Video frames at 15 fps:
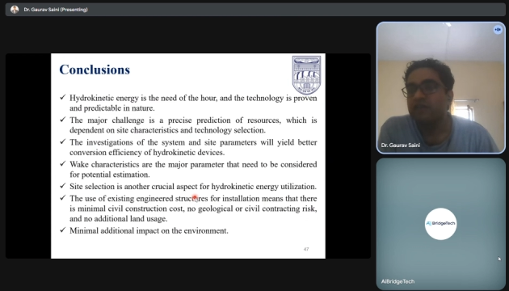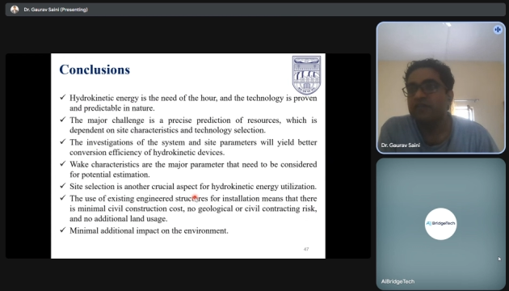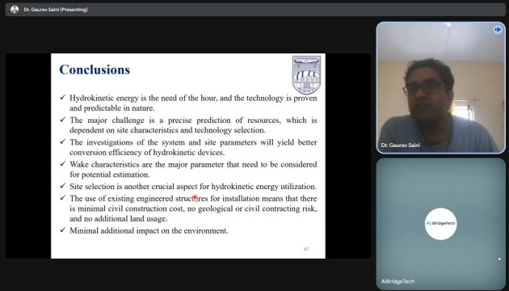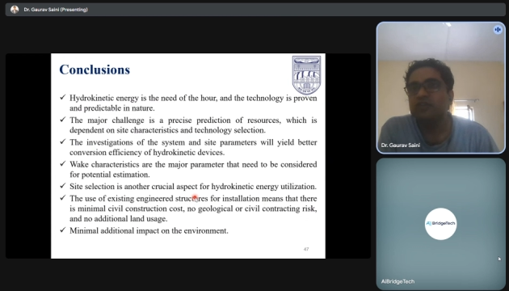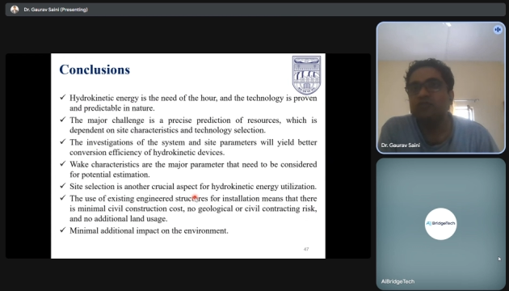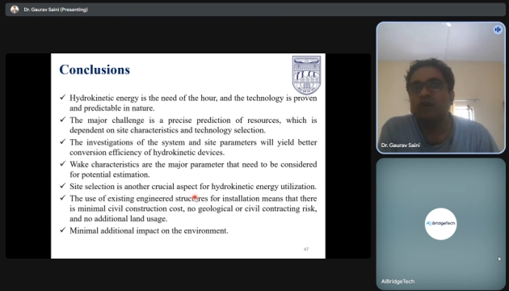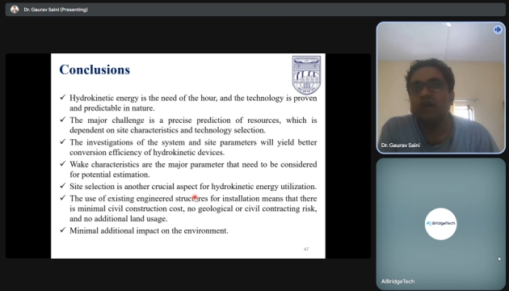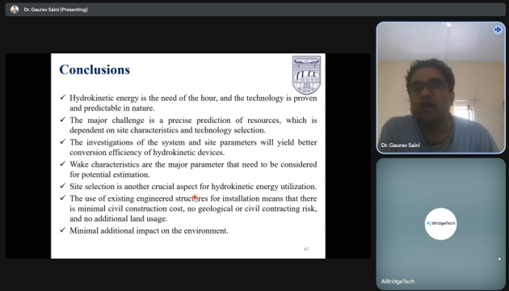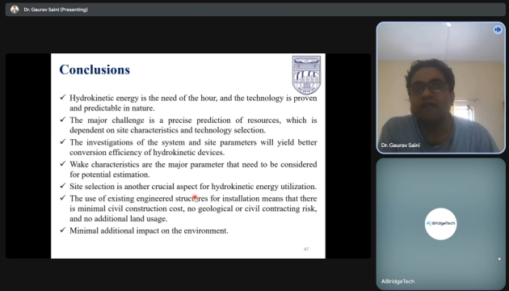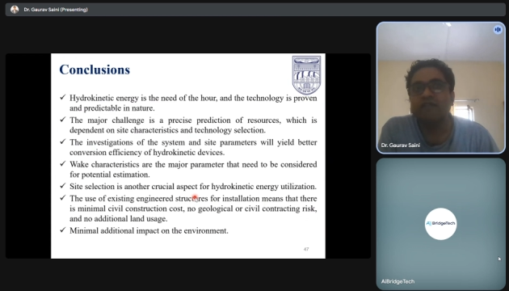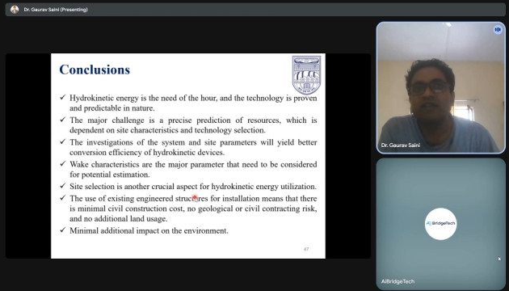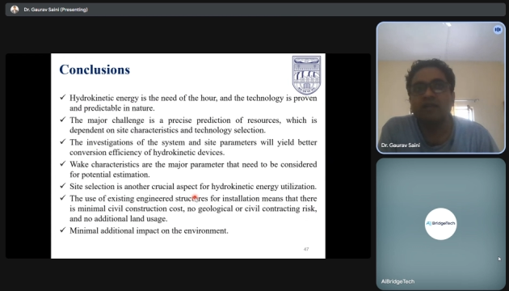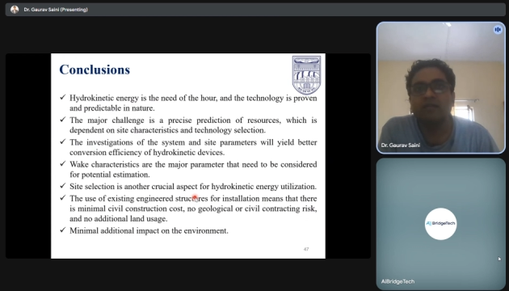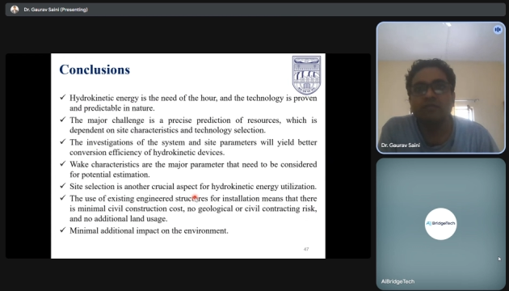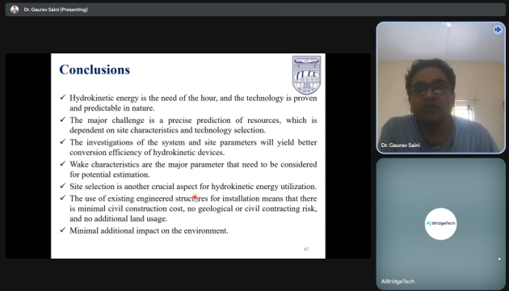We need to have
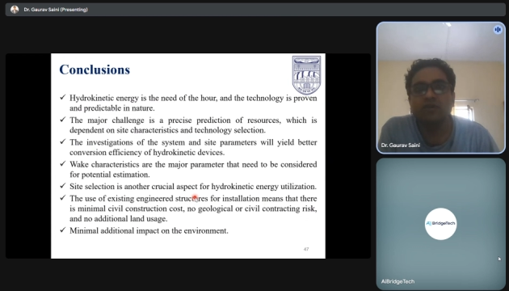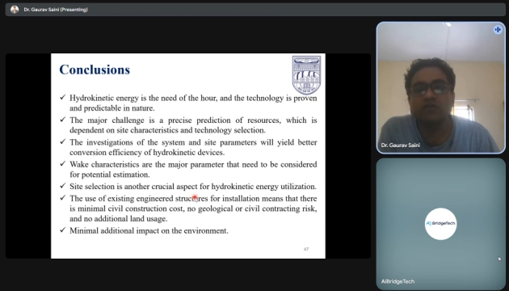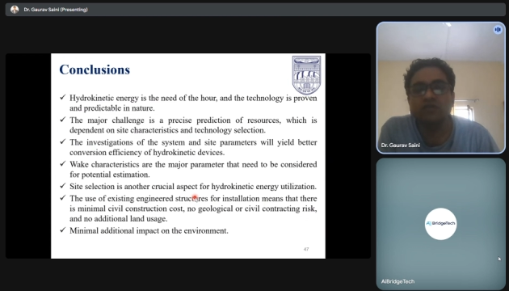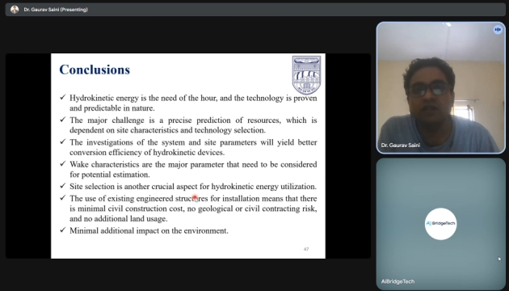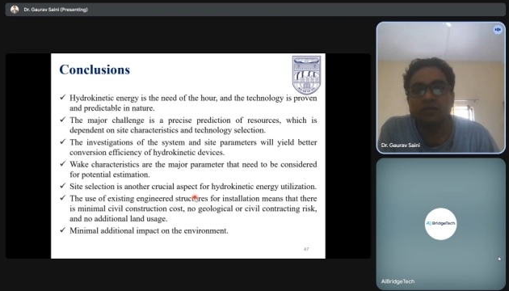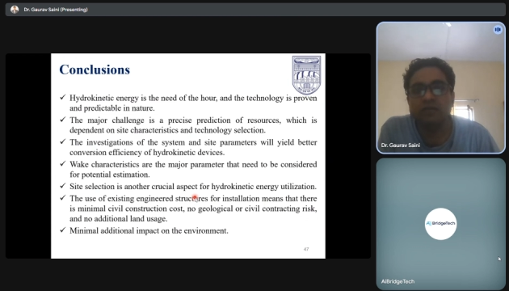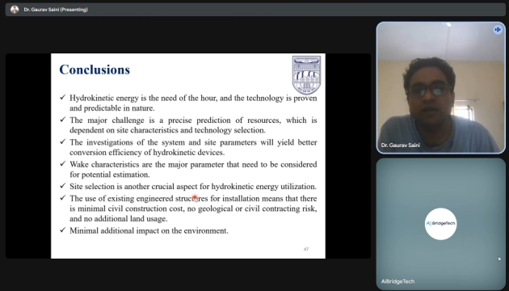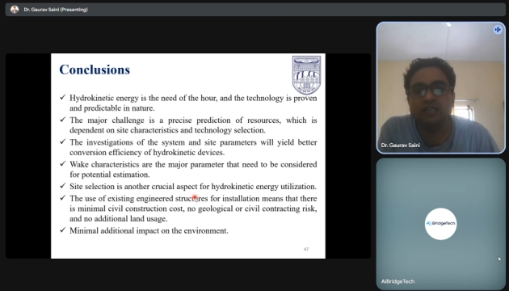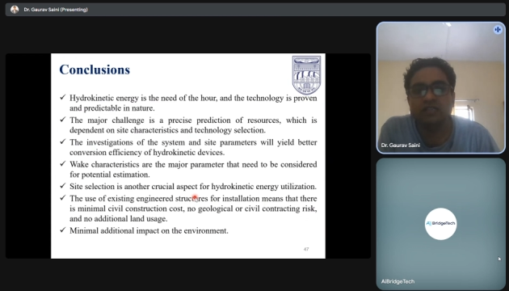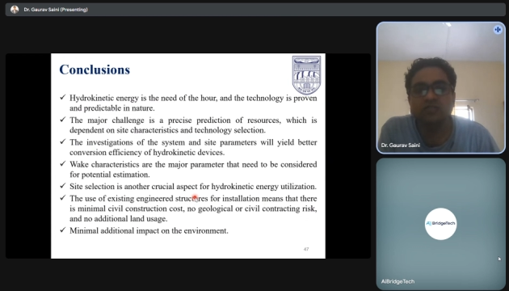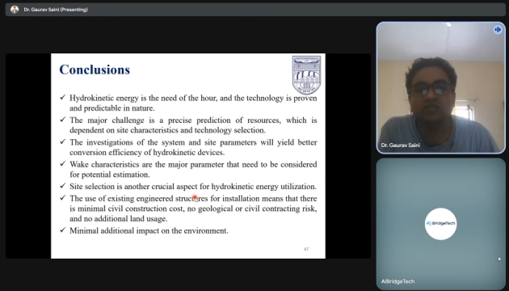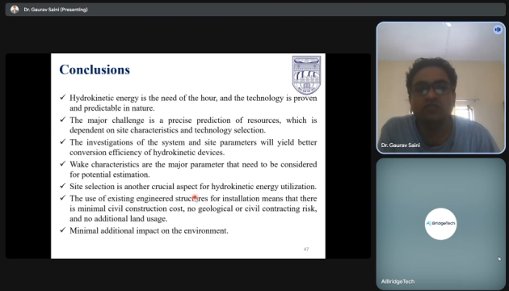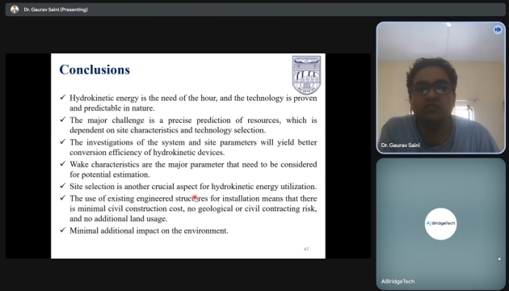a number of turbines.